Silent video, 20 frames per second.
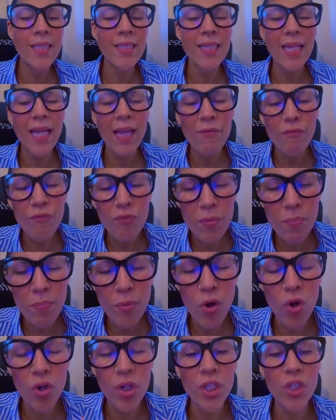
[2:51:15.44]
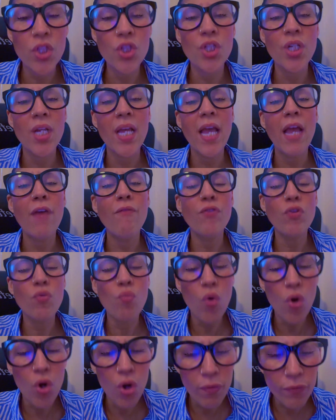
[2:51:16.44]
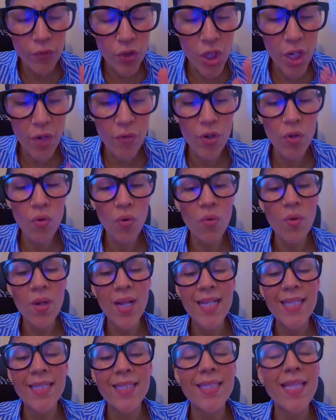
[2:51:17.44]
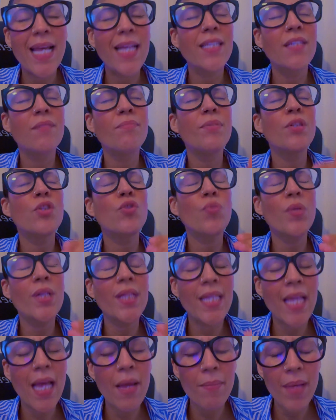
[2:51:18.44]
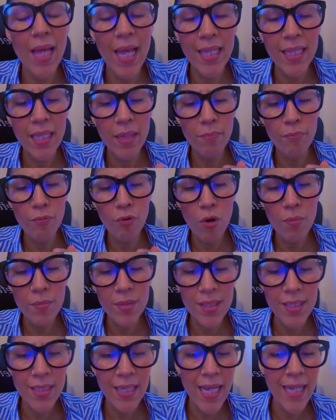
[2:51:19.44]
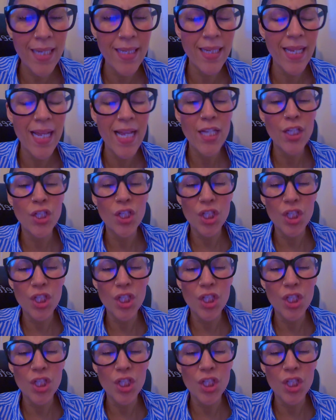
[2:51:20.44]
And that every blockage, every wall of Jericho standing between them and their promised land